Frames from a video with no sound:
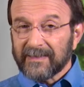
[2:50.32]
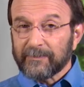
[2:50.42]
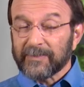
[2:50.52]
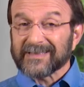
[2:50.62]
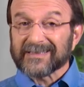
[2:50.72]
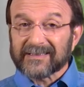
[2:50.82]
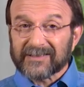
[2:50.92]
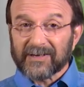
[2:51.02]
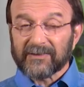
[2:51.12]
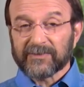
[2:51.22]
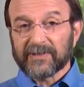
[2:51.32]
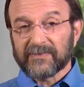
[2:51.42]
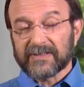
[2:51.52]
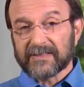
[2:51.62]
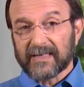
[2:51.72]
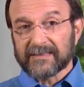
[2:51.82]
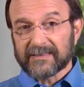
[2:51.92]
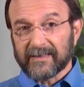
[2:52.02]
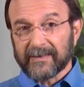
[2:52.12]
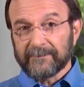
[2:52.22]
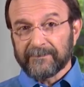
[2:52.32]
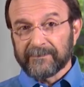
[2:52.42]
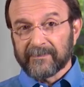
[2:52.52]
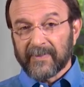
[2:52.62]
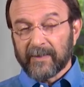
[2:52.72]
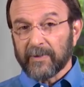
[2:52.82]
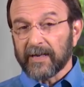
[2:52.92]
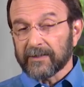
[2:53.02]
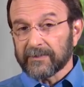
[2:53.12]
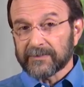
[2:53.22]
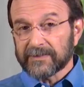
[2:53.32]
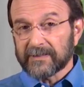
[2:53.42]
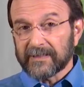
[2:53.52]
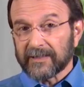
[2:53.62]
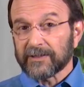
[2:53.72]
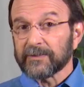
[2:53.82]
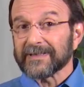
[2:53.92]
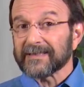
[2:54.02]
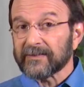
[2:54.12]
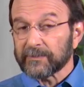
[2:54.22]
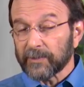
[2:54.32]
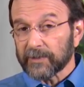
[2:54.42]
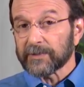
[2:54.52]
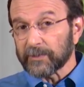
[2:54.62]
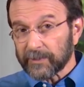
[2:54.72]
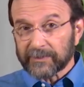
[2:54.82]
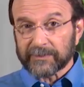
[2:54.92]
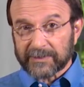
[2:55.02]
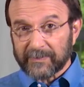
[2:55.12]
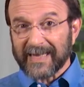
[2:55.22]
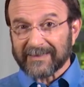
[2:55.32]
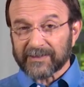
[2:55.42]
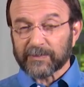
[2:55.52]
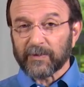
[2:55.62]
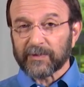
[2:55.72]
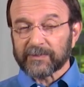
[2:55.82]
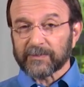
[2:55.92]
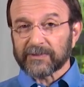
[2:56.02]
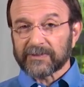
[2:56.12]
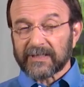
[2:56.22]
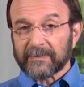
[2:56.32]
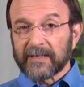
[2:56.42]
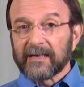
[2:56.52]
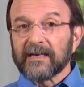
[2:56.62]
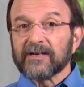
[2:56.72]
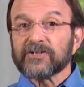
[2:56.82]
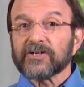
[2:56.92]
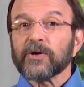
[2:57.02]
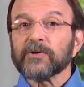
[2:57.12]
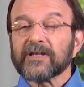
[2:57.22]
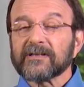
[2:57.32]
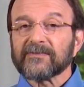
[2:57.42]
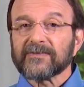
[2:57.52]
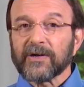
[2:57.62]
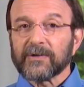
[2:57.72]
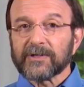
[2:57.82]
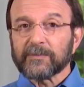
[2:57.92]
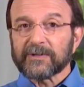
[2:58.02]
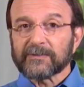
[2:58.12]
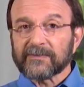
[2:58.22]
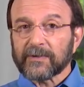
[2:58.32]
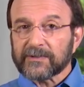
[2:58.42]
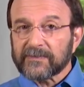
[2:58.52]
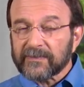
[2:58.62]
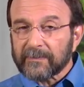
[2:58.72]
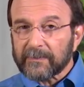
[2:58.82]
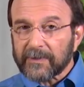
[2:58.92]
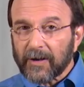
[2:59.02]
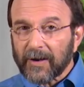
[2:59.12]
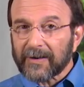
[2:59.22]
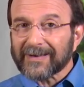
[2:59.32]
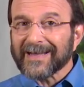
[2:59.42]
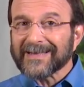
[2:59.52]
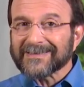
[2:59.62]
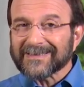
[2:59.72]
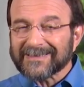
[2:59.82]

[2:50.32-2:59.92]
But the discovery of this enzyme by others, including David Baltimore, who has made this Baltimore scheme, showed that the flow could be reversed from RNA to